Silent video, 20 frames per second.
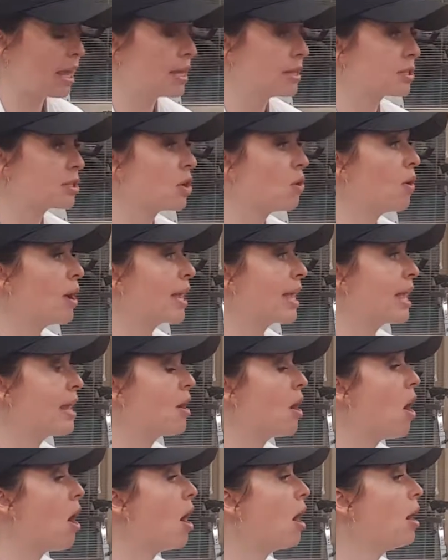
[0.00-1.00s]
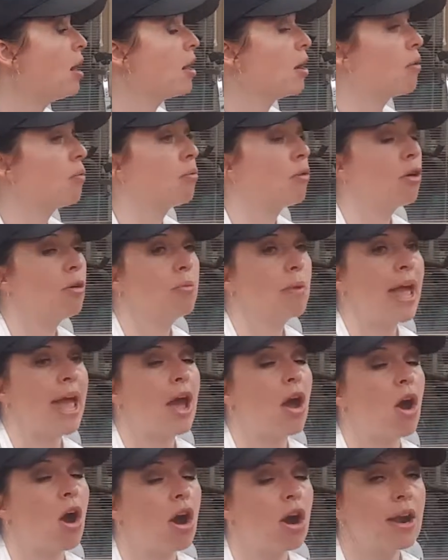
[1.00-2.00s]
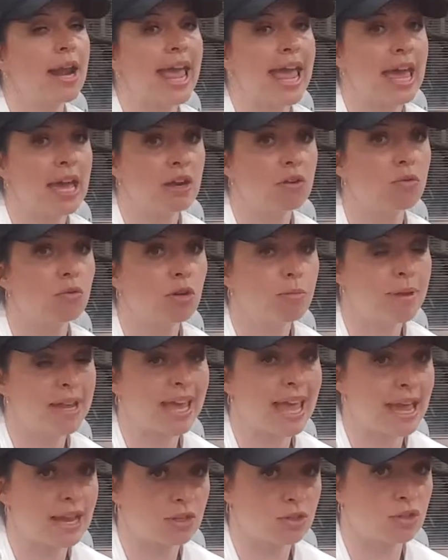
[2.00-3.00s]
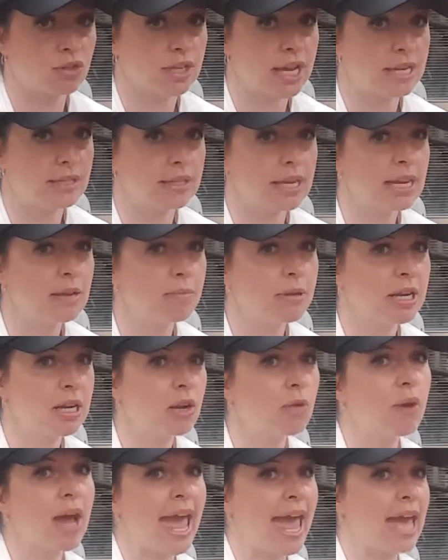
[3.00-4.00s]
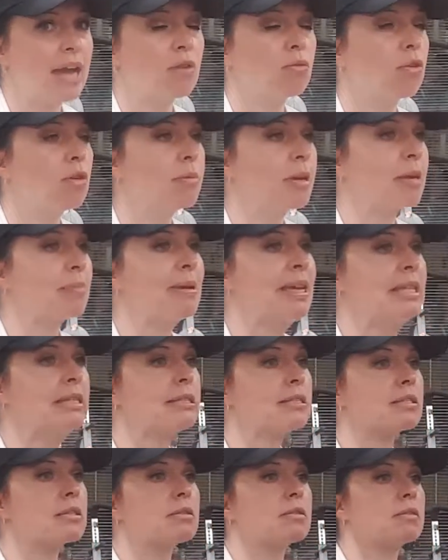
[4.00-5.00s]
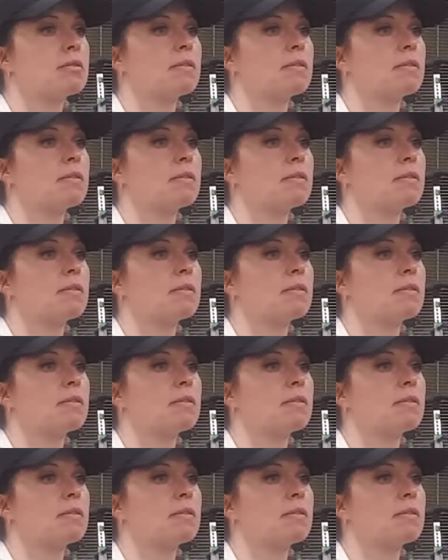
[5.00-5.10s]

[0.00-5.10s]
So again, hard anaerobic exercise. Anybody know what anaerobic means?